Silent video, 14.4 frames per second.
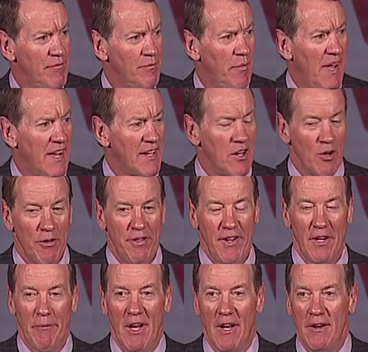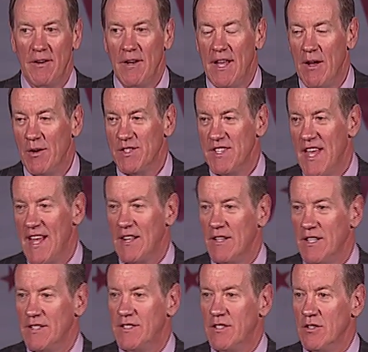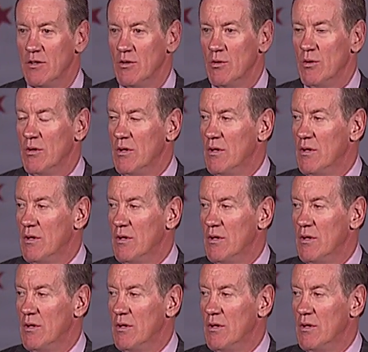back here thinking about how exactly to